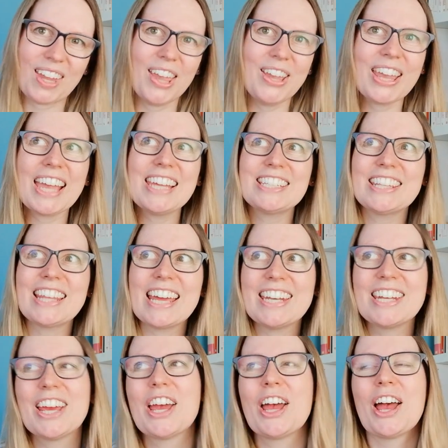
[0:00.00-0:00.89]
Okay, so
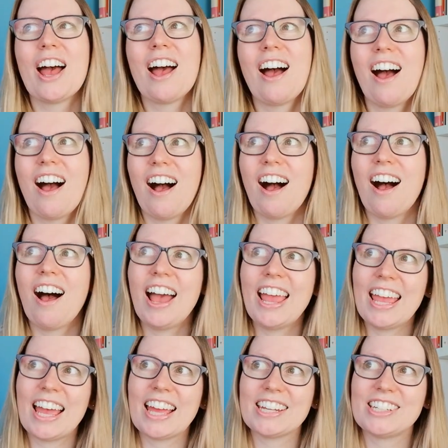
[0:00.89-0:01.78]
then
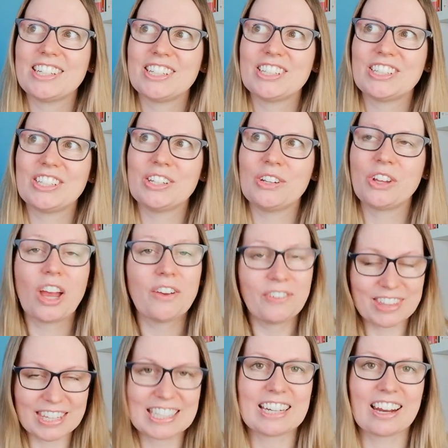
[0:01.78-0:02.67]
I had to go
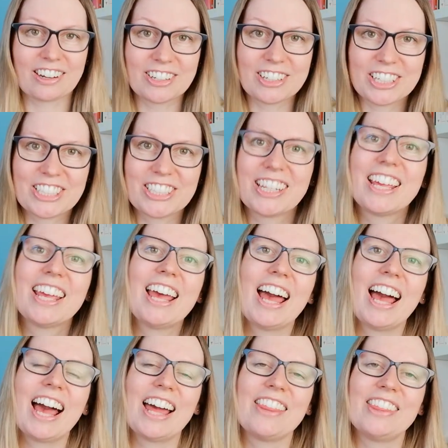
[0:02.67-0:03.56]
for this lunch,
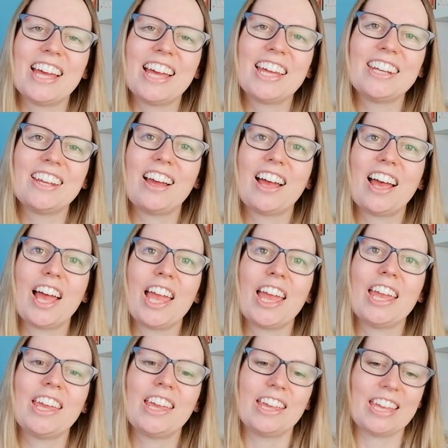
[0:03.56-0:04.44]
and then
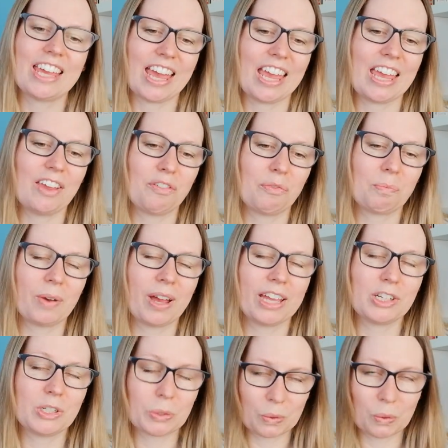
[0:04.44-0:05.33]
I gave
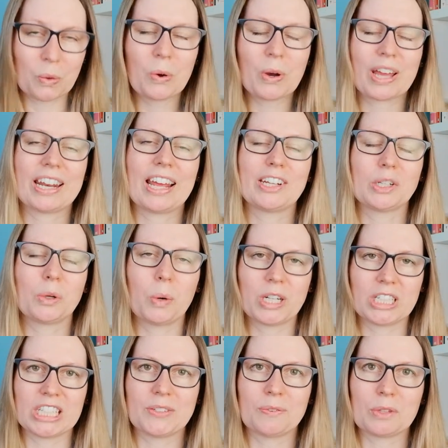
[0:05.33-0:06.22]
my talk and had
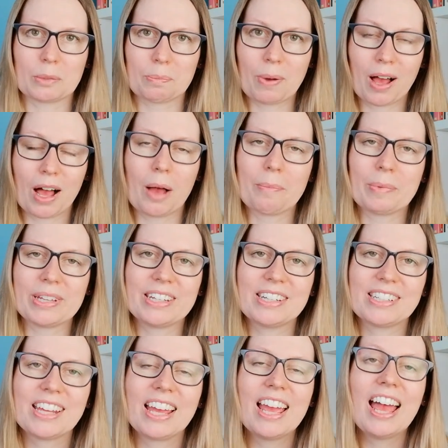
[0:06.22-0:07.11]
questions from the
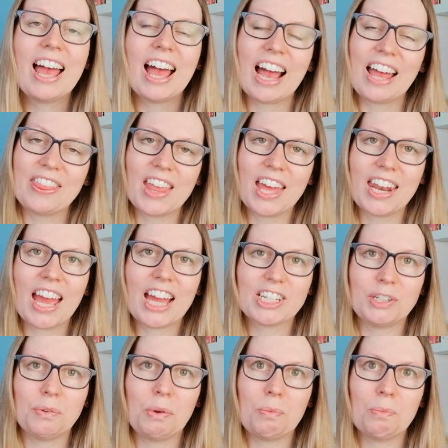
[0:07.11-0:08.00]
department. And then
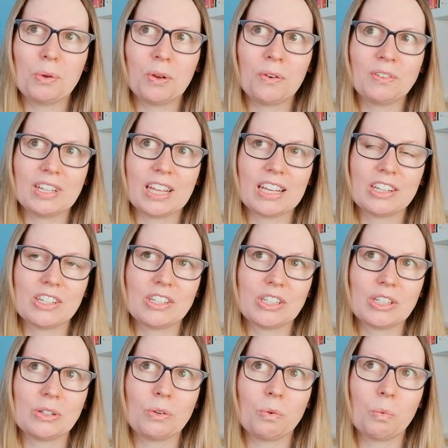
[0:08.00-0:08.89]
actually we moved
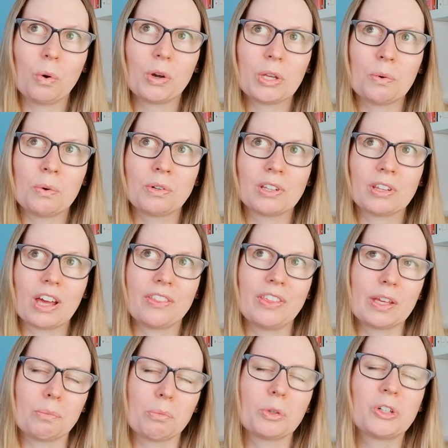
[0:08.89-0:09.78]
into what you would,
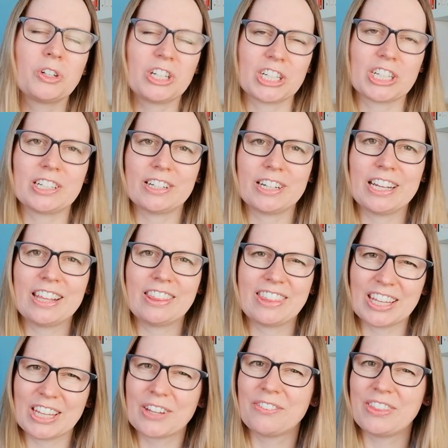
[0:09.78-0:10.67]
I think, more traditionally
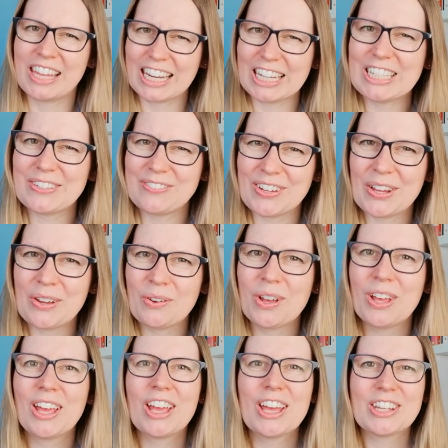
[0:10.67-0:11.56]
think of the interview.